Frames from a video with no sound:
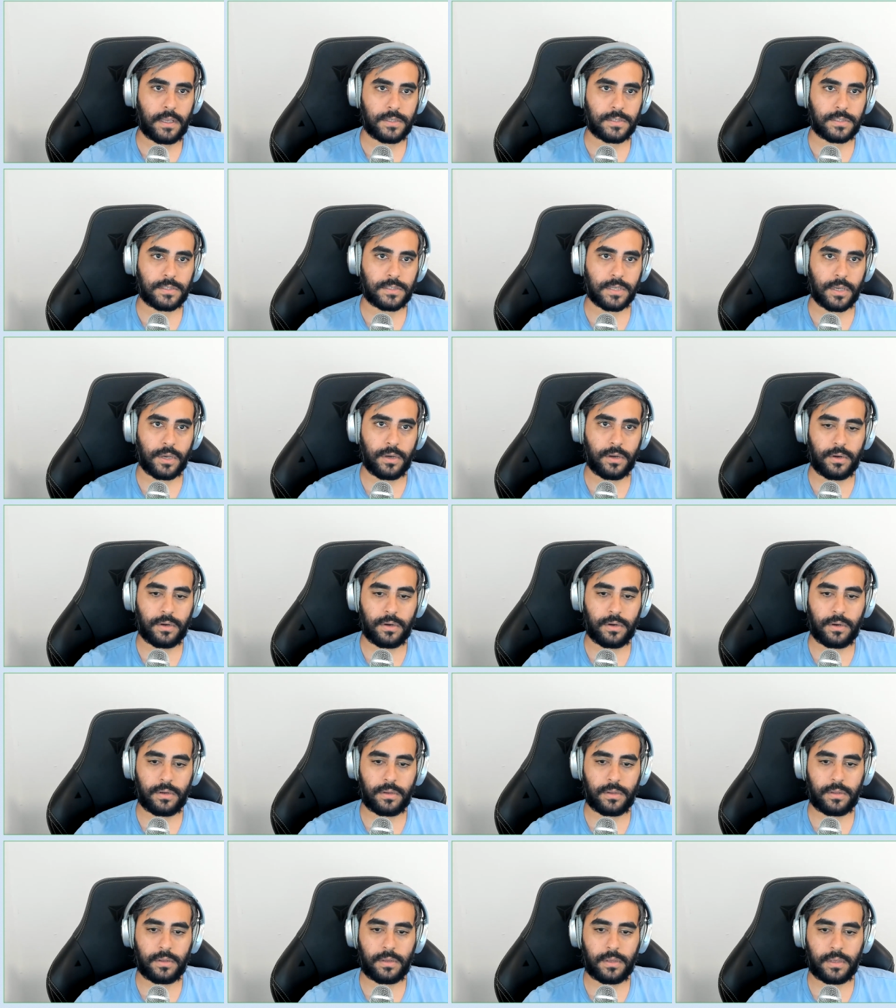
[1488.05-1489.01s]

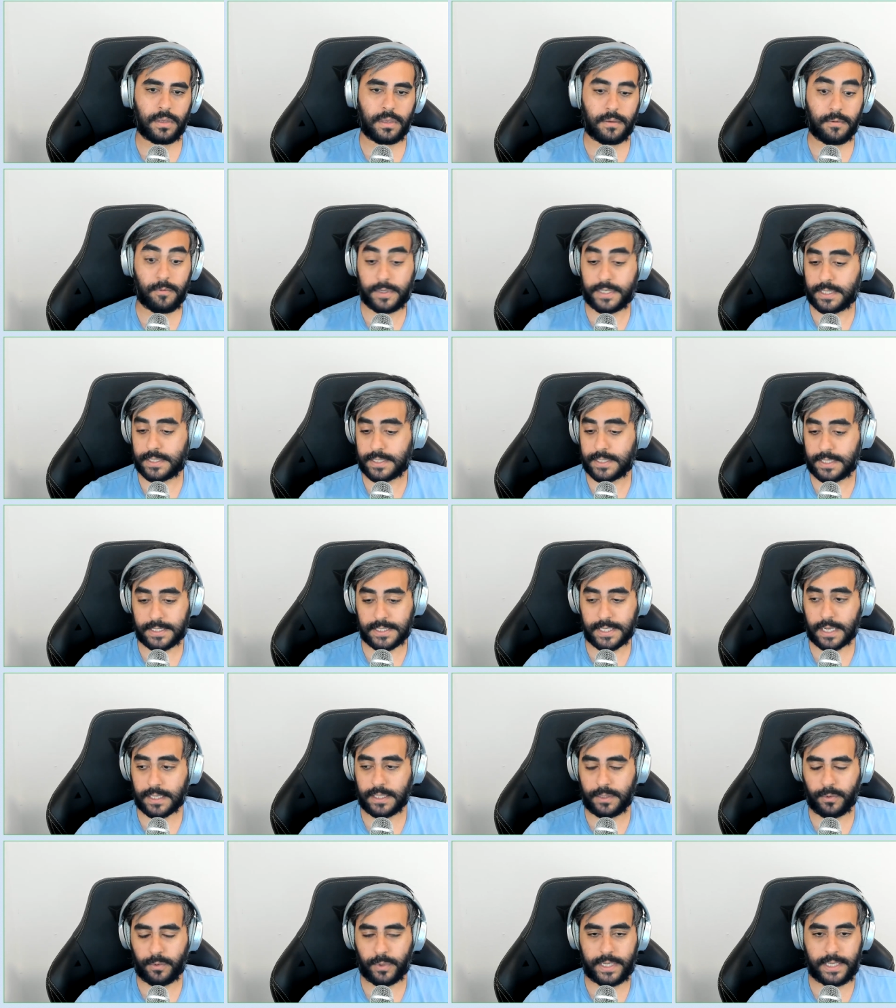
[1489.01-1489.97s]
So, which is
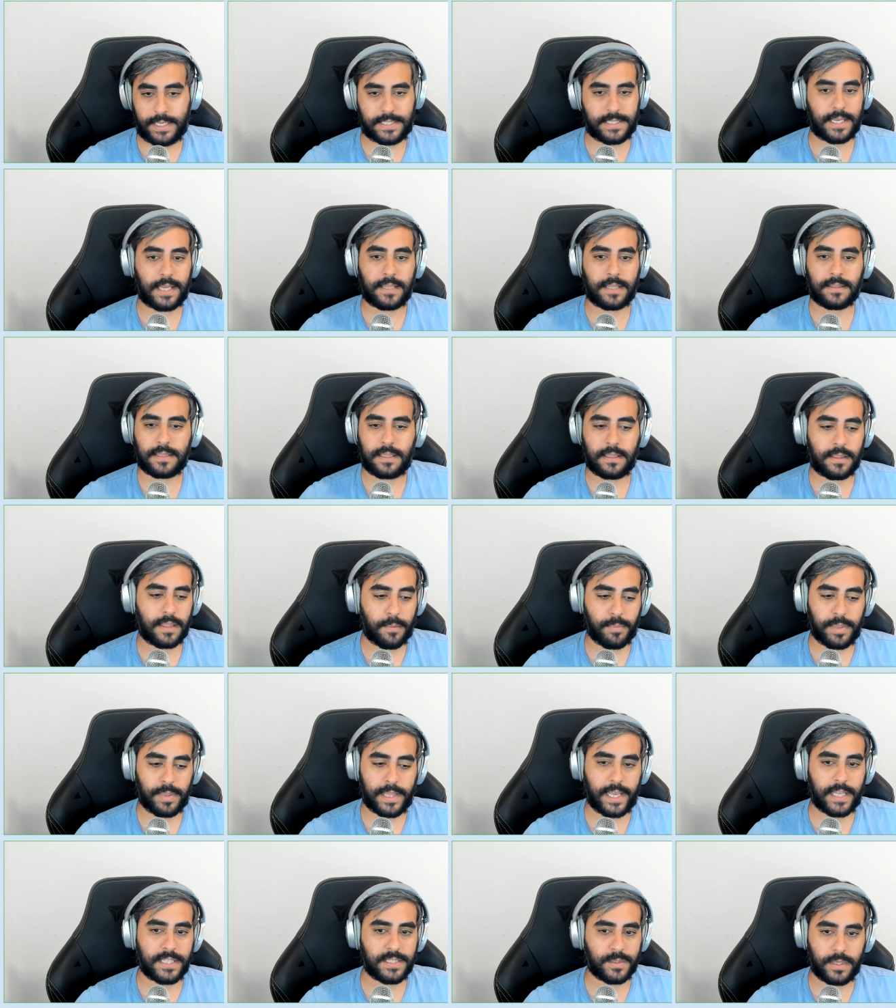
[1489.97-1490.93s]
exactly what he said that their
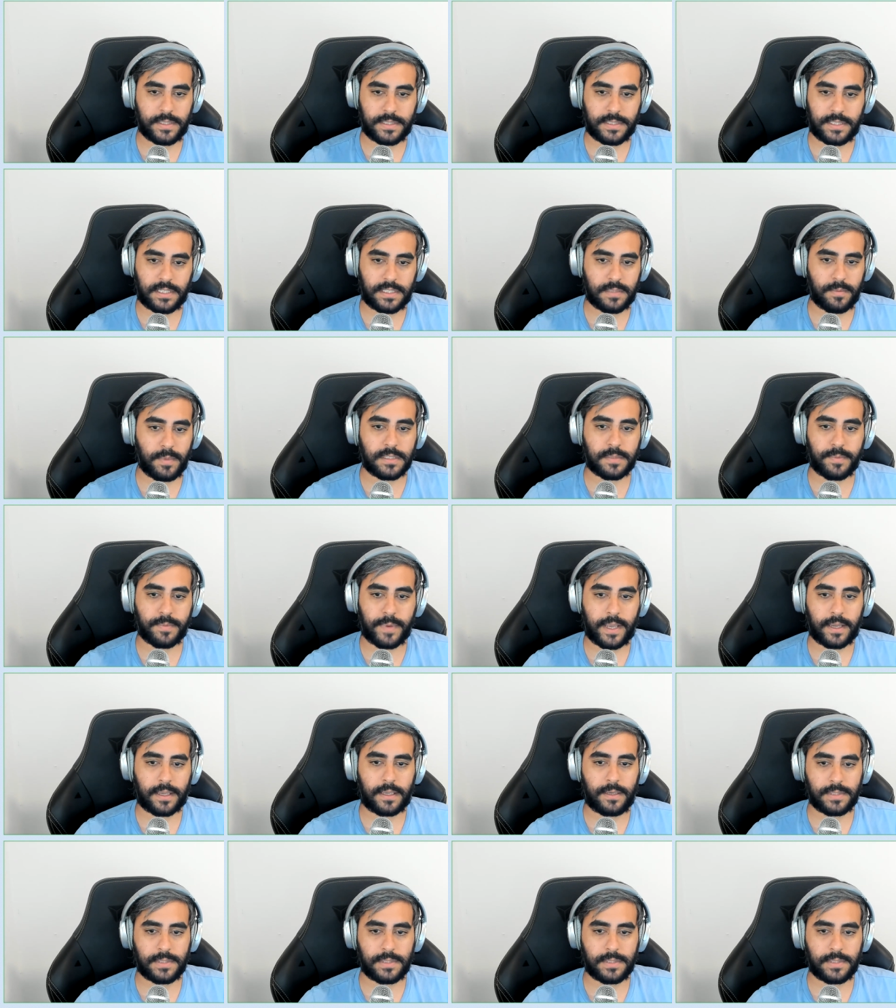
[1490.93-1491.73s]
plans were six months back.